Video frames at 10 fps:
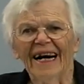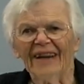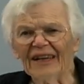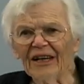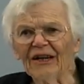
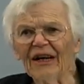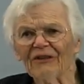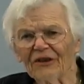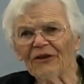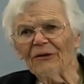Then they have
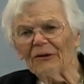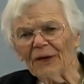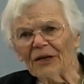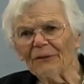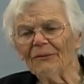surgery, which
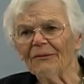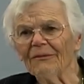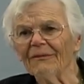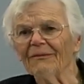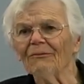makes them
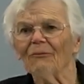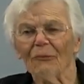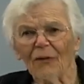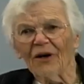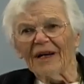
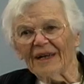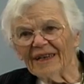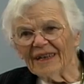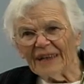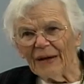more
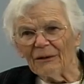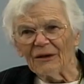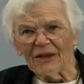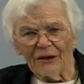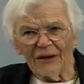disabled
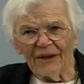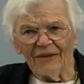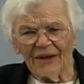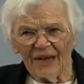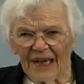because
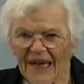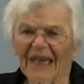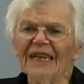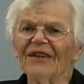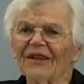they're at
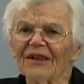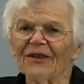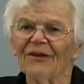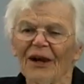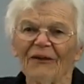least
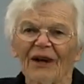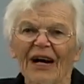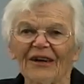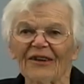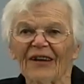24
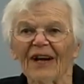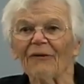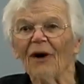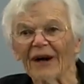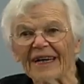hours they're not
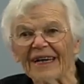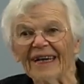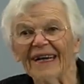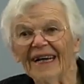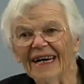walking.
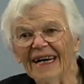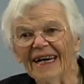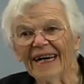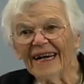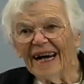
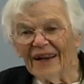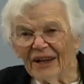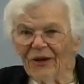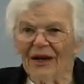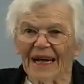And they
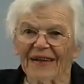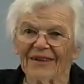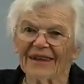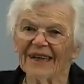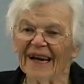do less.
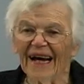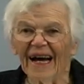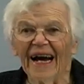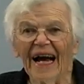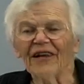
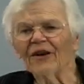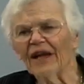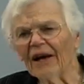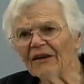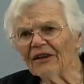And so they
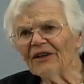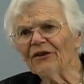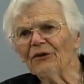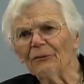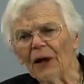have a
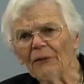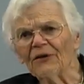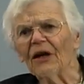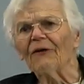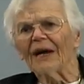disuse problem that's
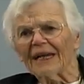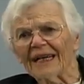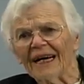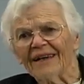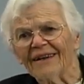not
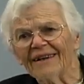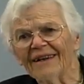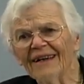recognized.